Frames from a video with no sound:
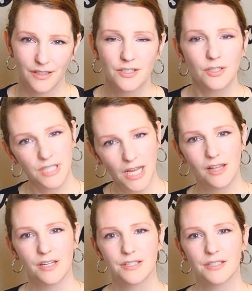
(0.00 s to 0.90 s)
So
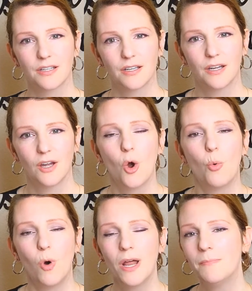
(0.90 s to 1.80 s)
tell us,
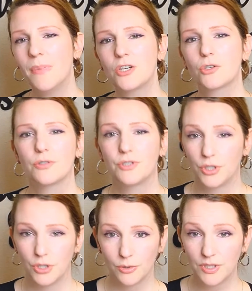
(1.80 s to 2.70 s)
what measures do
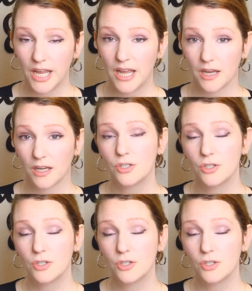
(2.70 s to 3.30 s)
you take